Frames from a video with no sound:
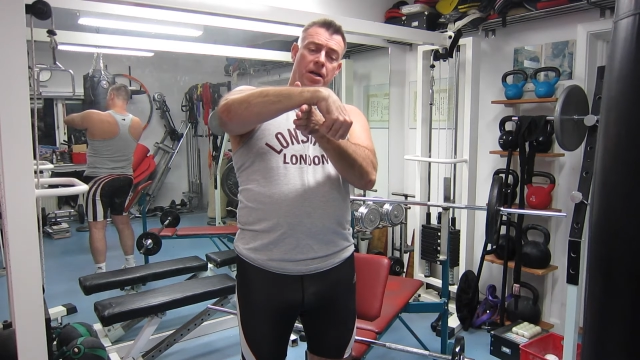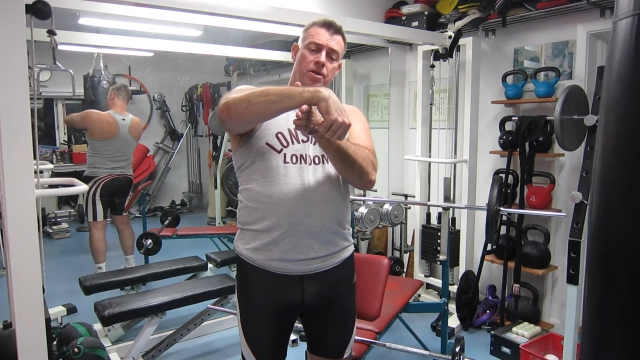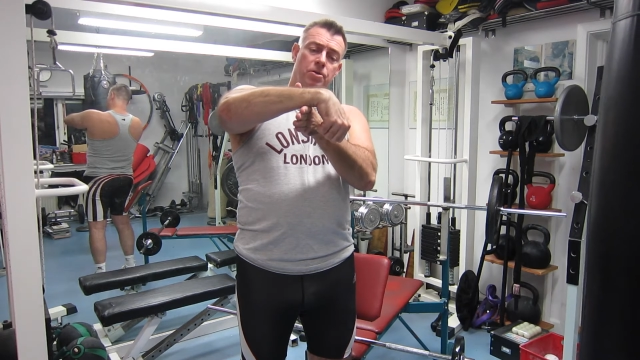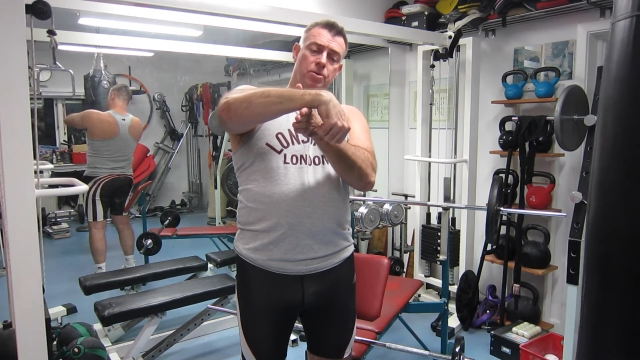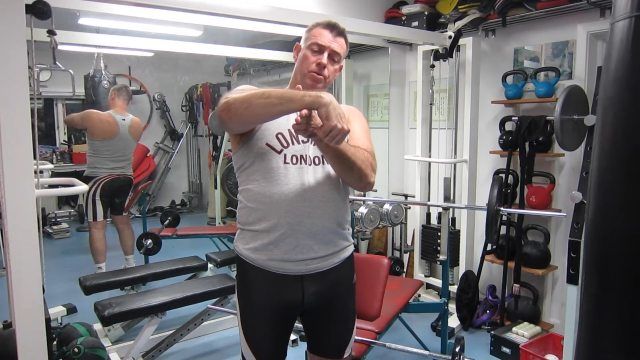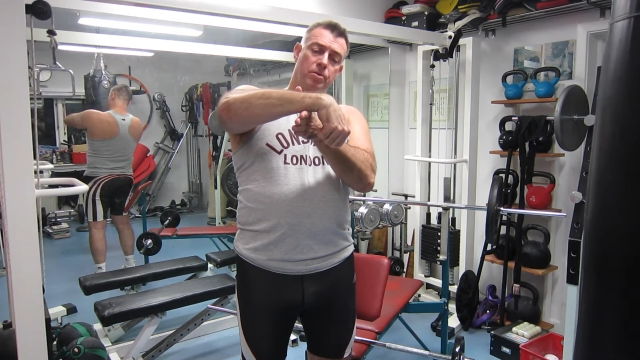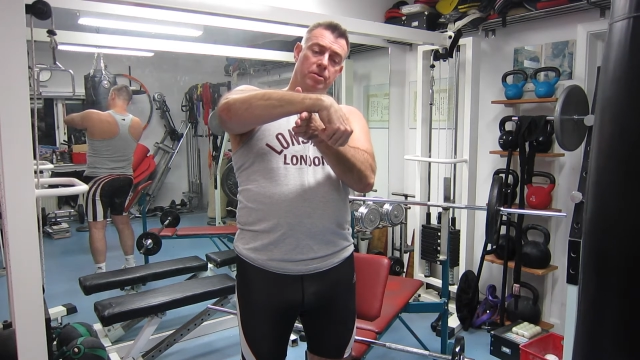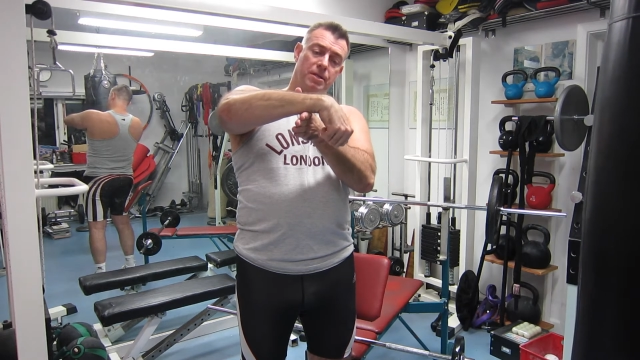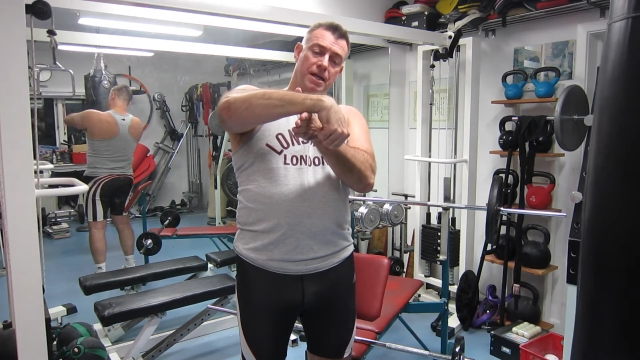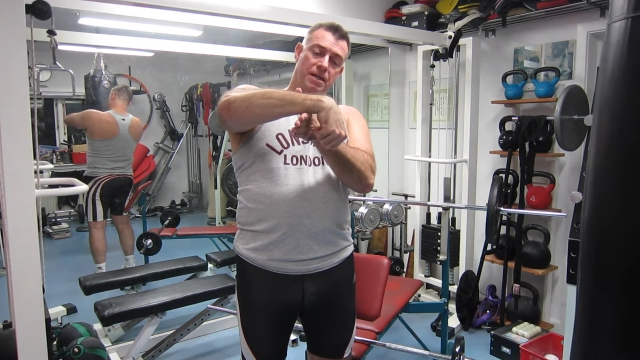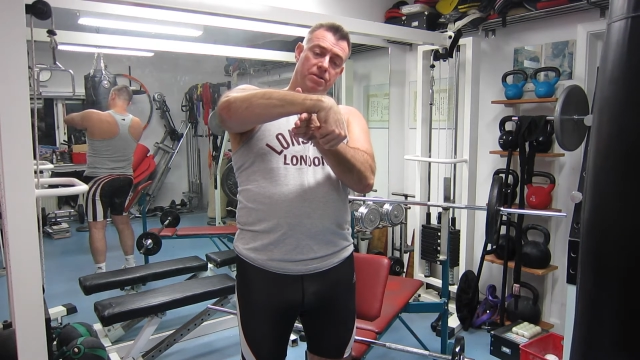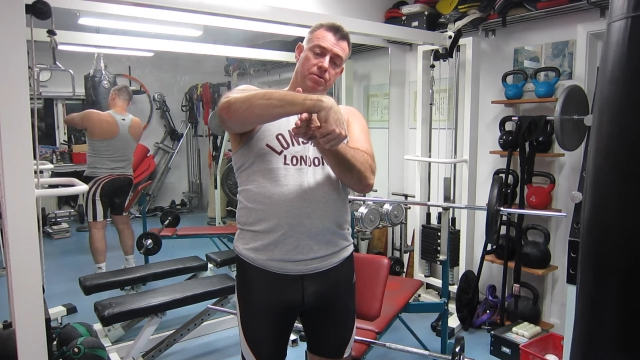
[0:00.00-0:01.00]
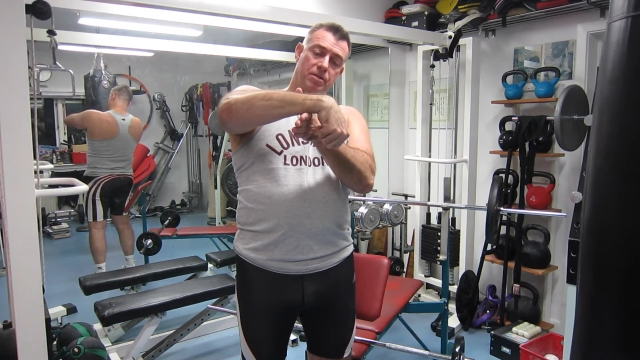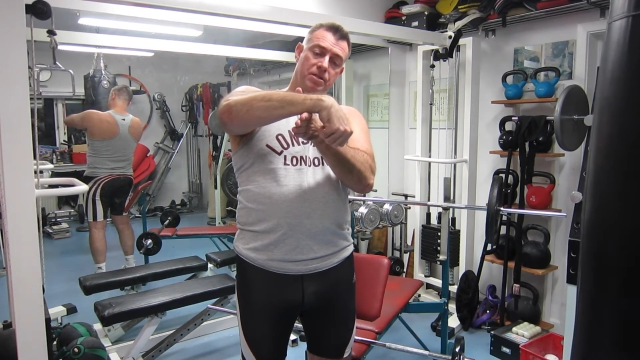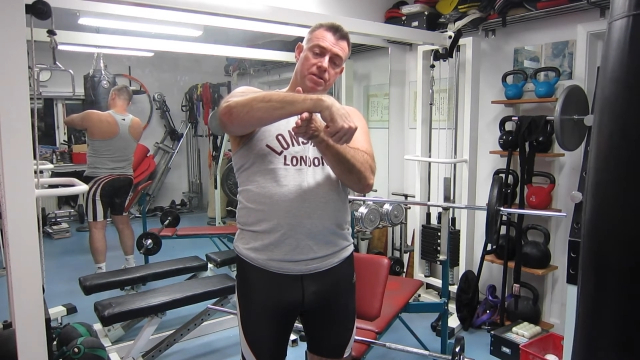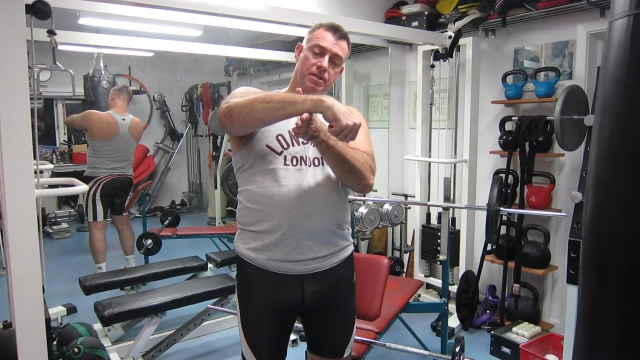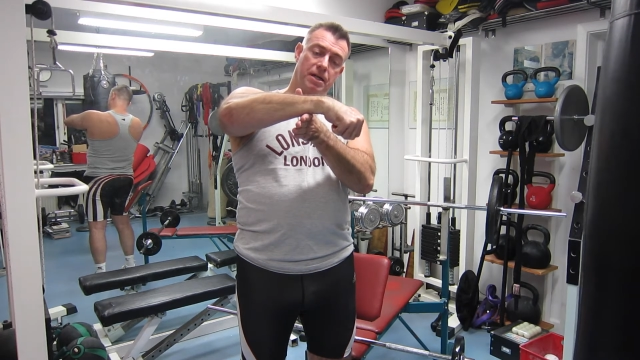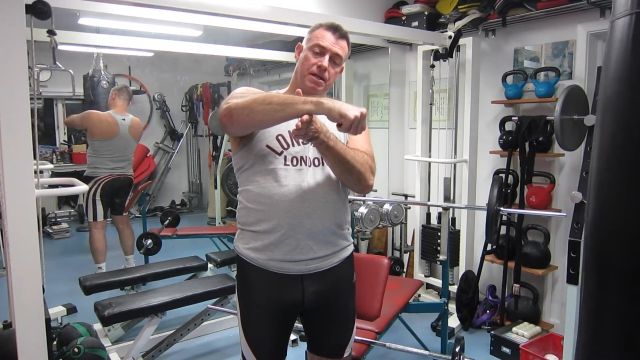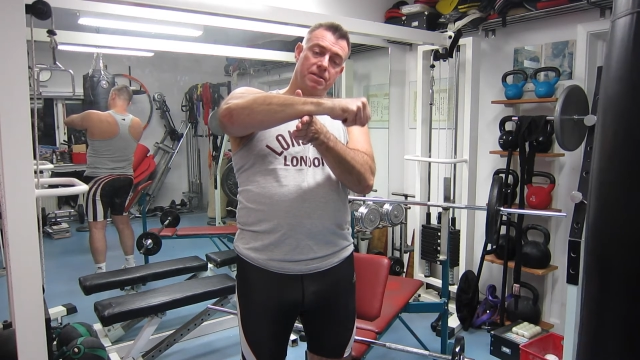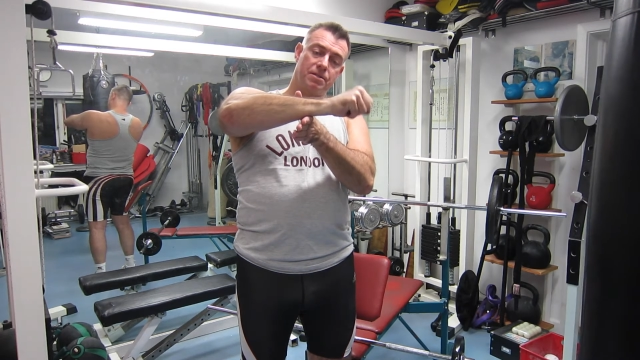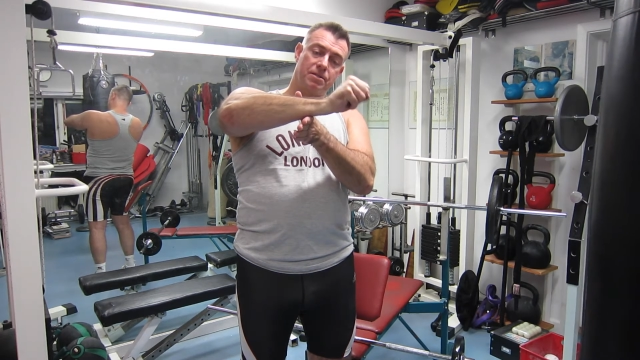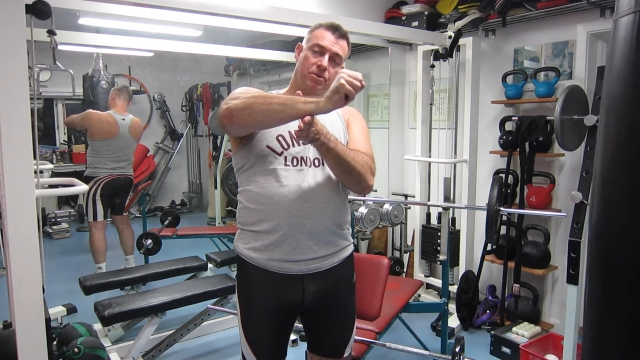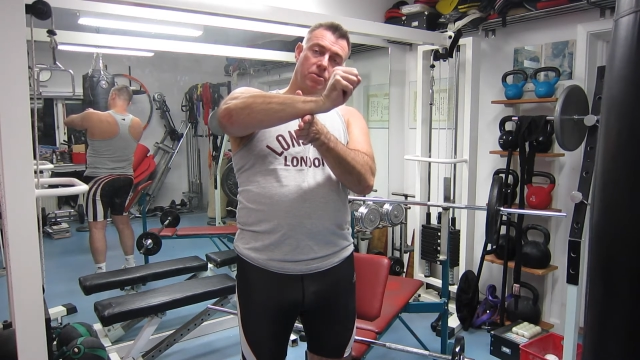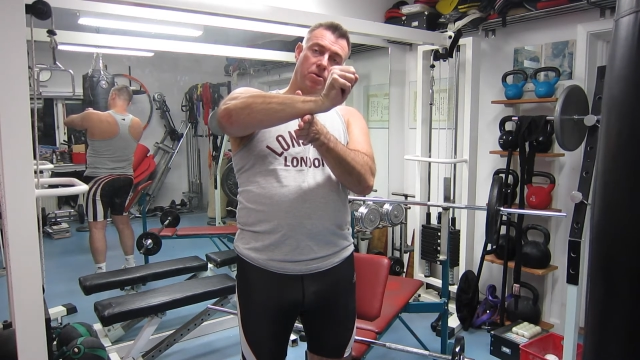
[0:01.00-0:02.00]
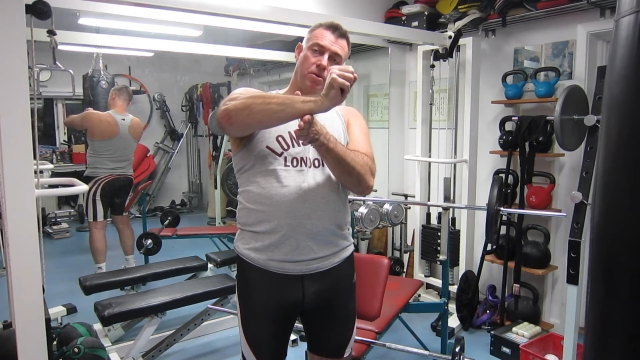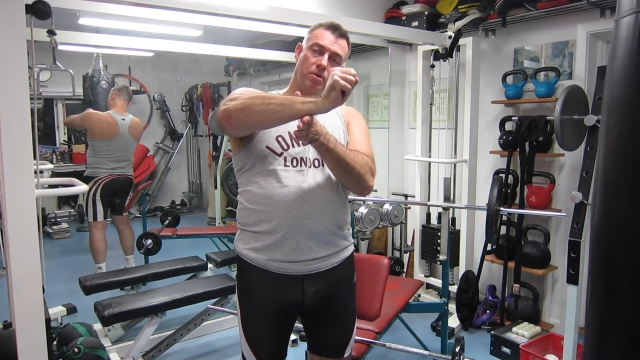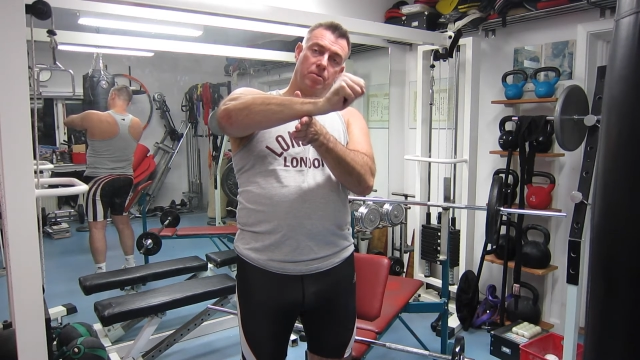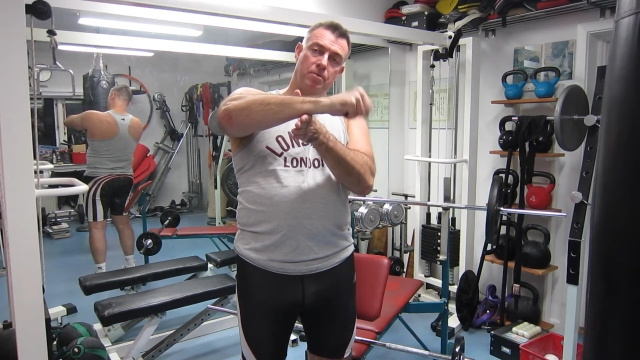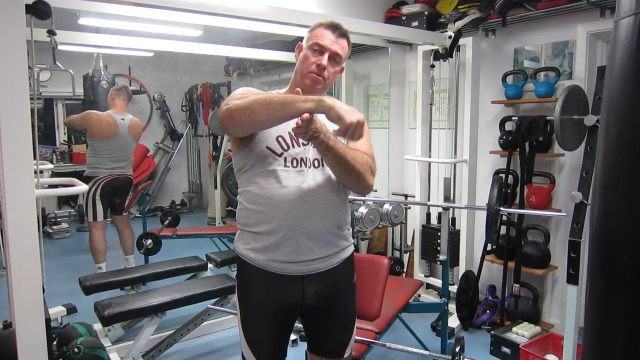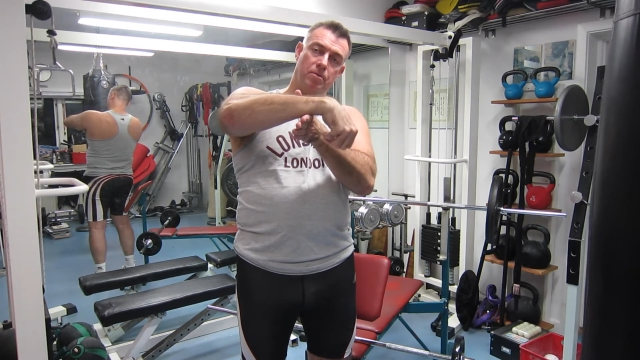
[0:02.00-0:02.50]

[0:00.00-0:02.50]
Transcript: you could actually start the curl